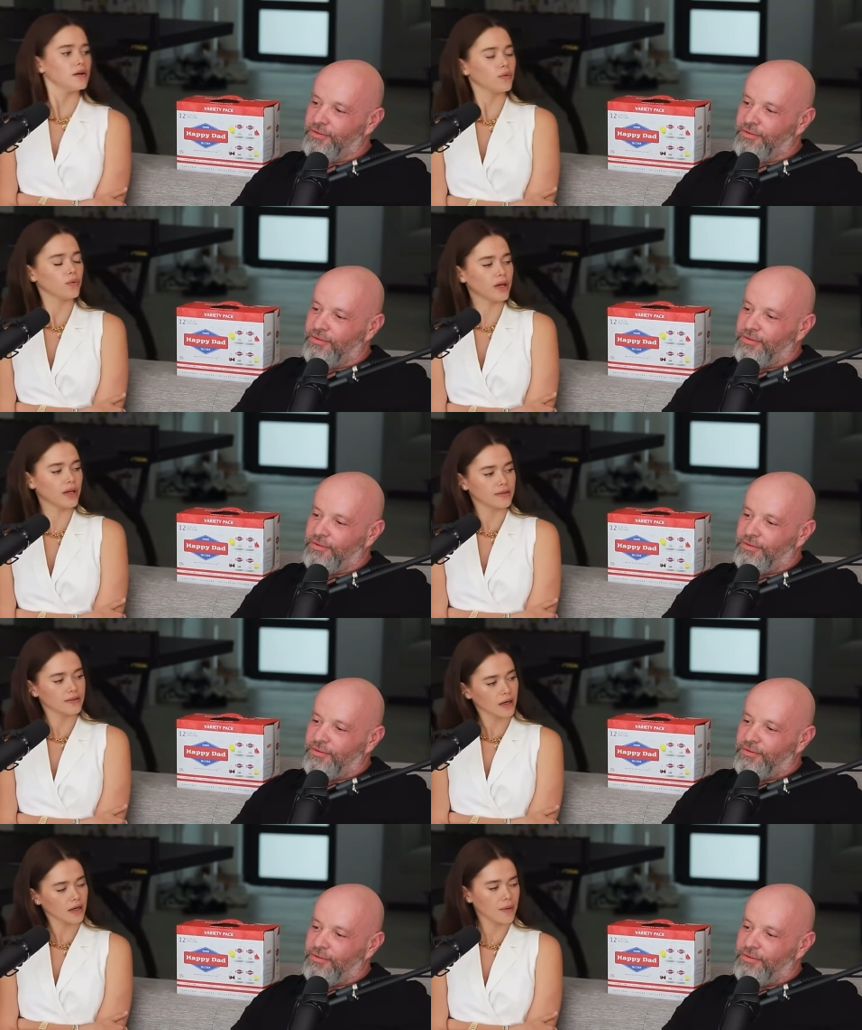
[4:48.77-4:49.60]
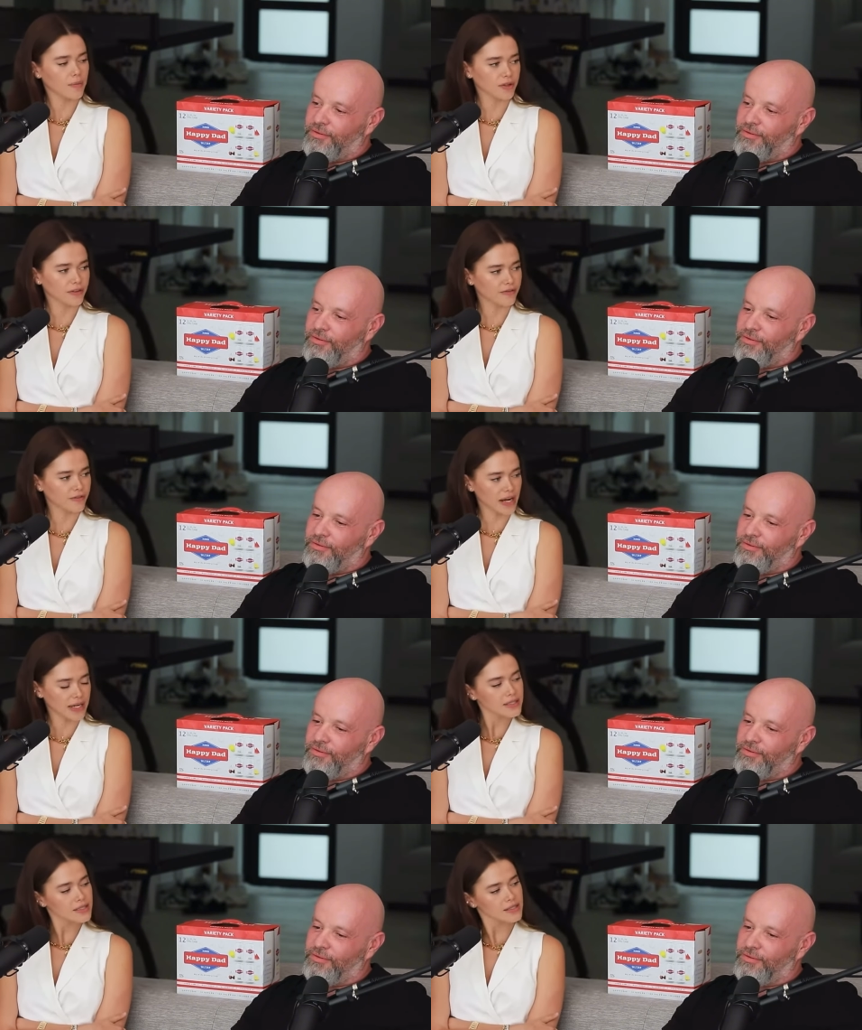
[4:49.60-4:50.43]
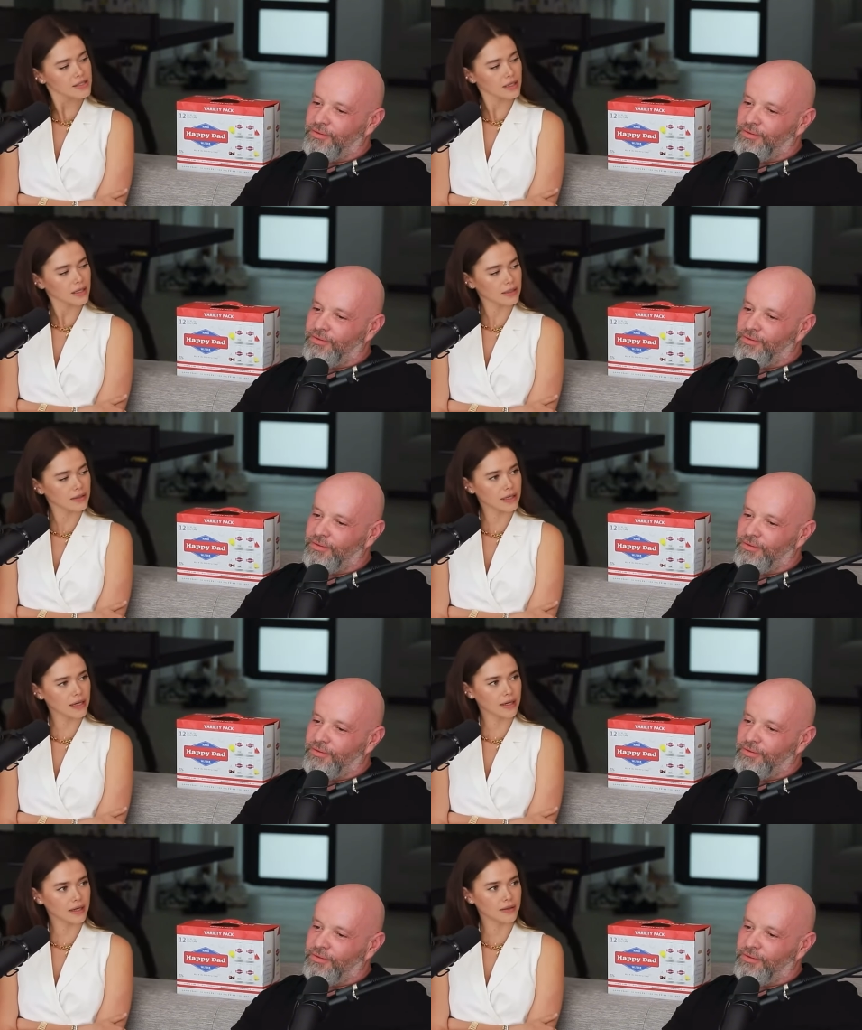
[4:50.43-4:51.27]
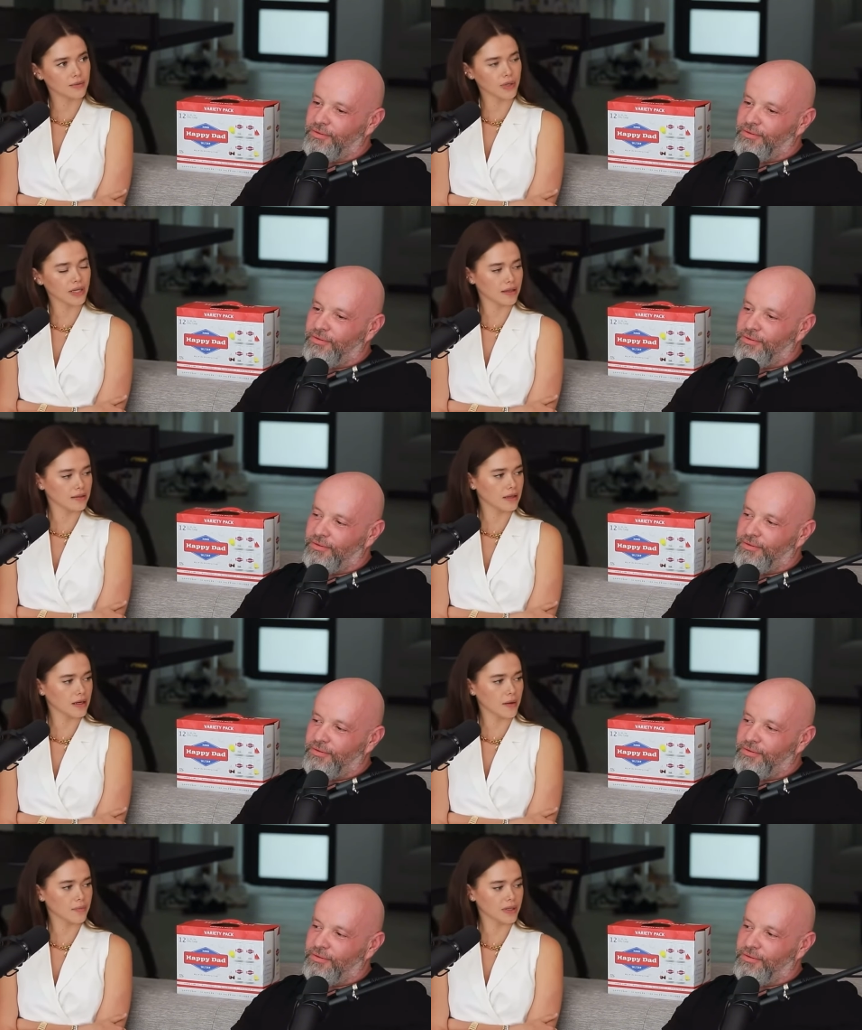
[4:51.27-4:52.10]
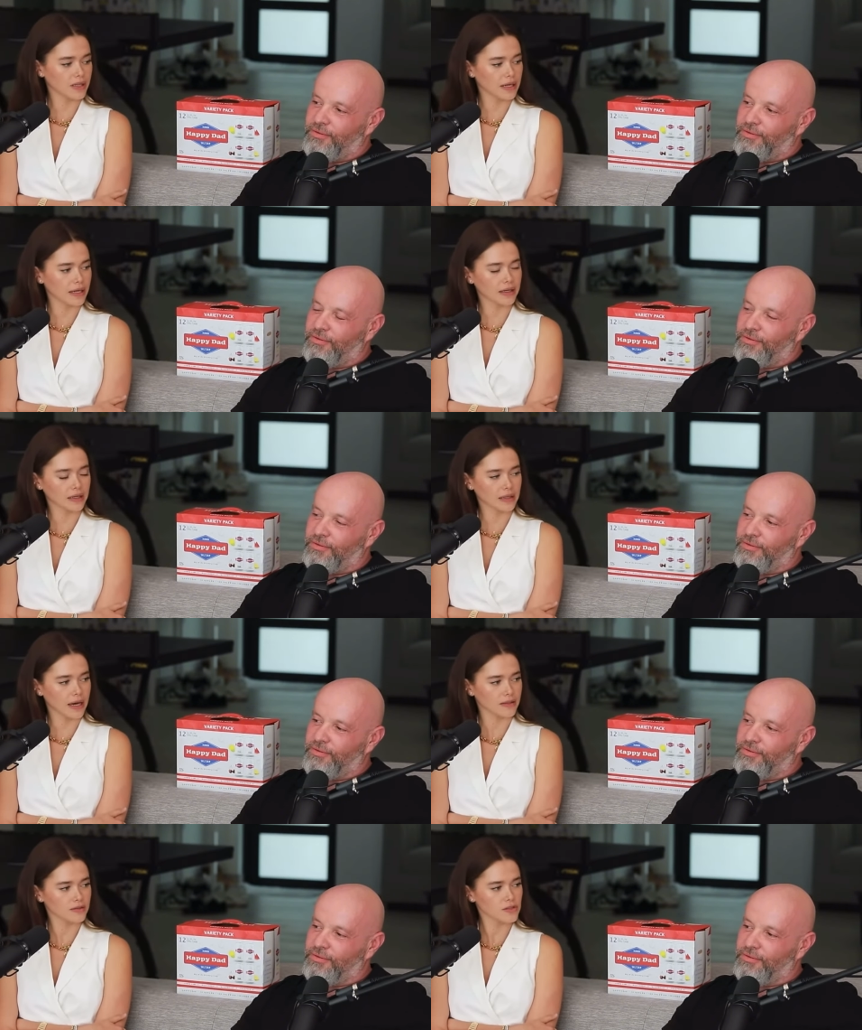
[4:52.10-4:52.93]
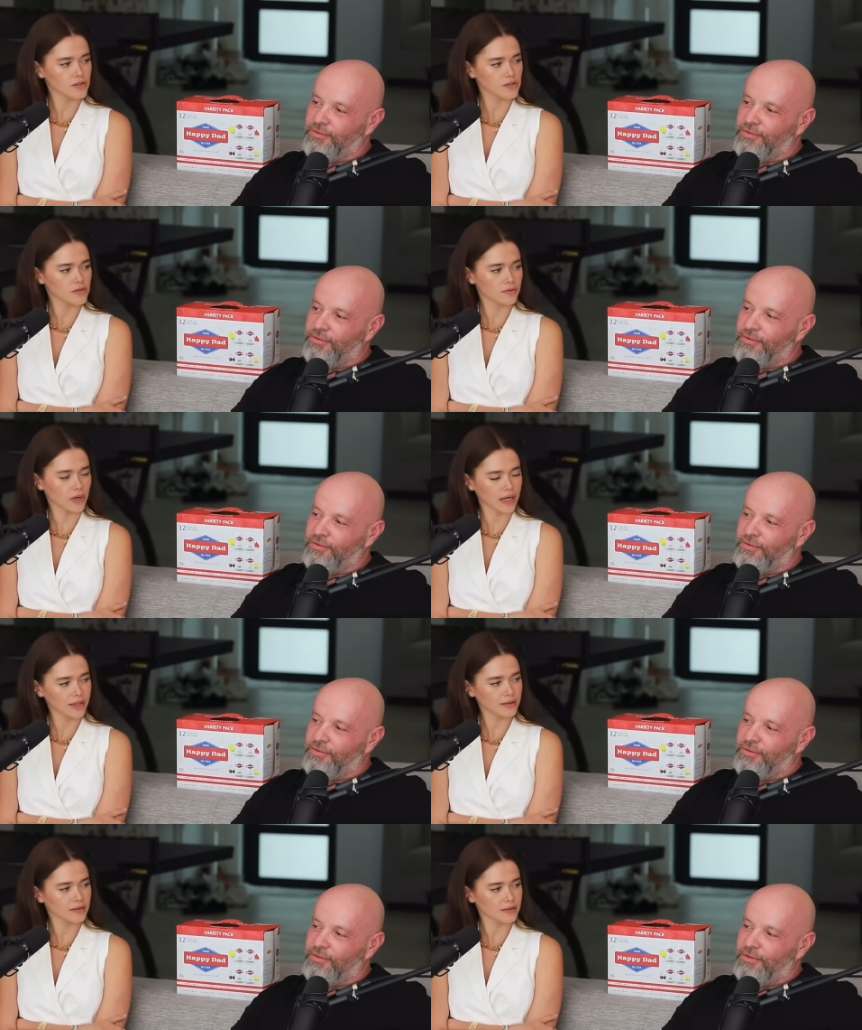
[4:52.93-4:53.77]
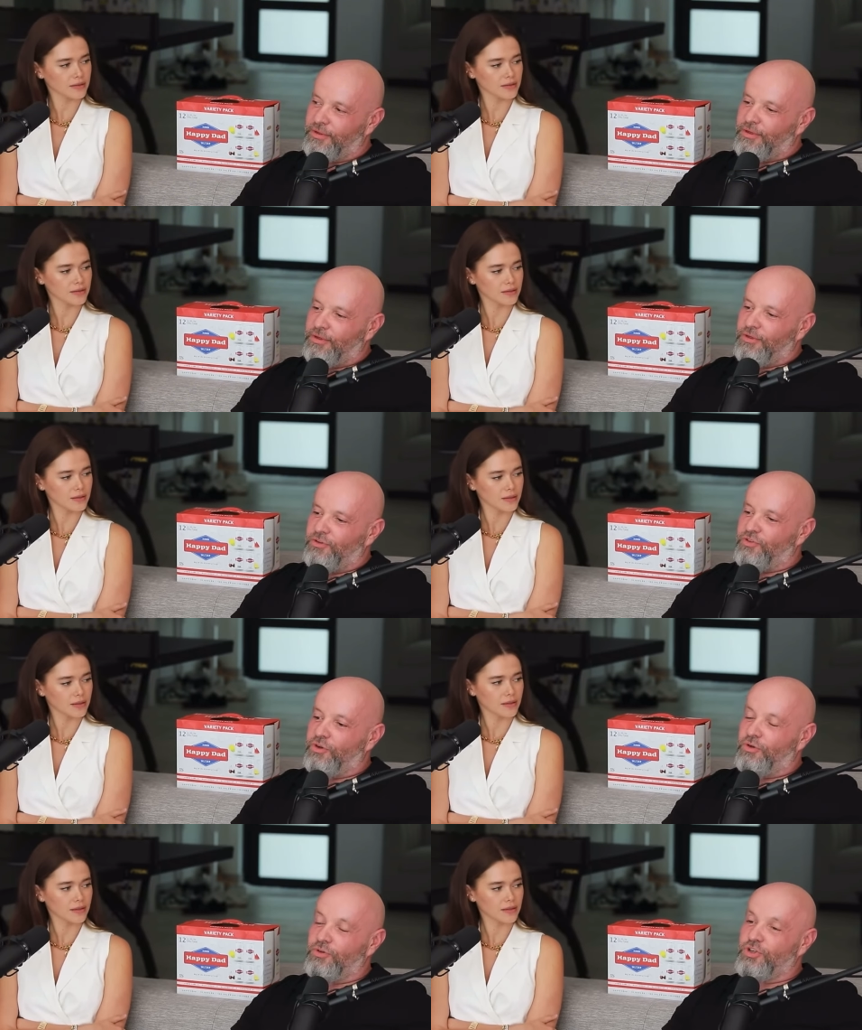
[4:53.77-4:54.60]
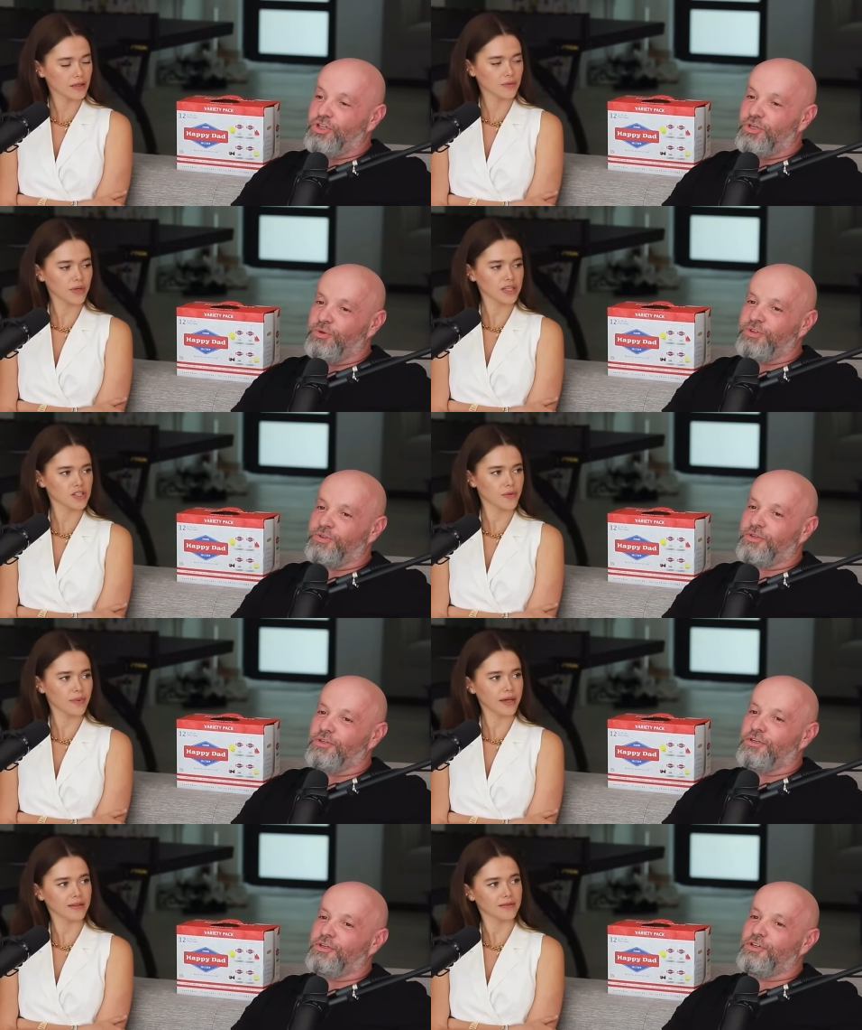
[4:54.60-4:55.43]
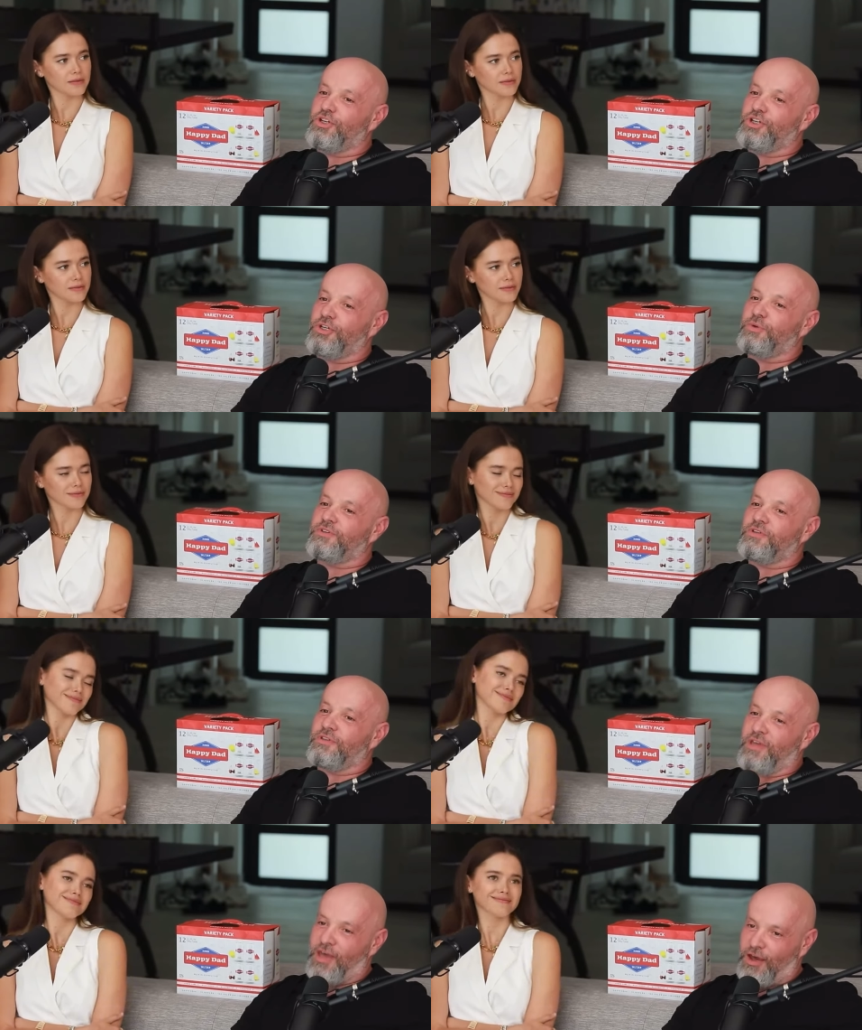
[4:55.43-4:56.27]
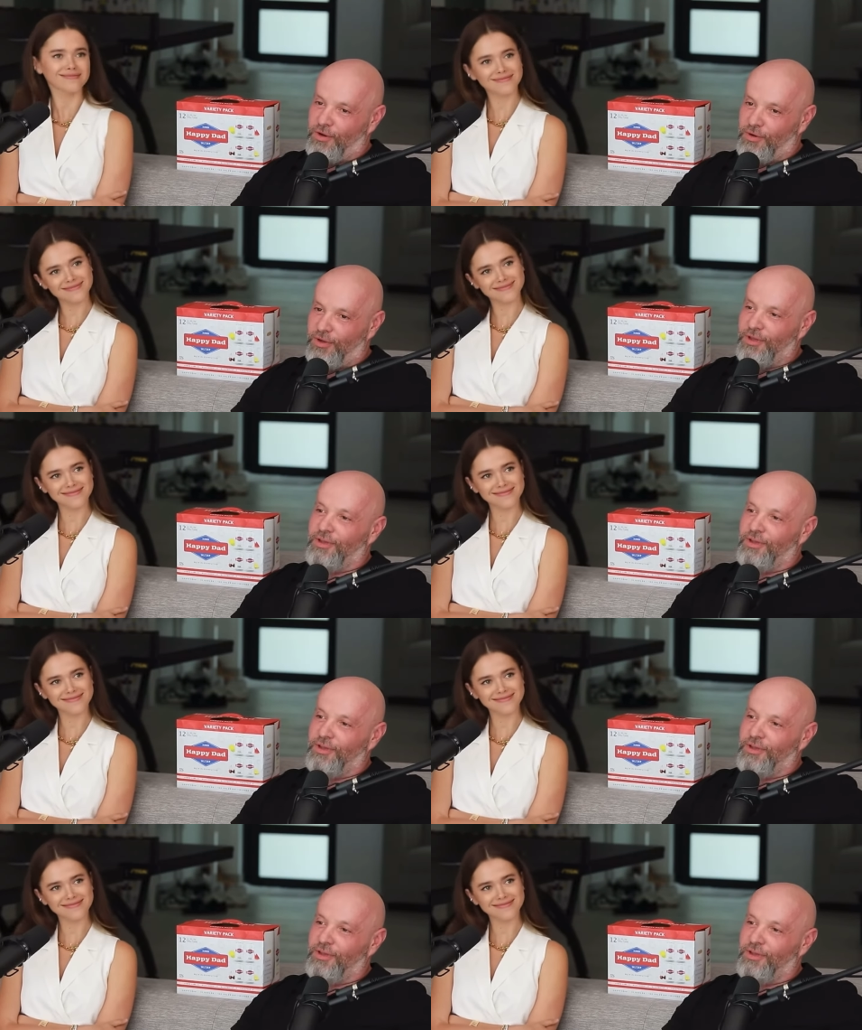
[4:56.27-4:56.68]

Speaker 1: with a couple of friends, and then we ended up in like a lounge, right?
Speaker 2: So she then was she was in town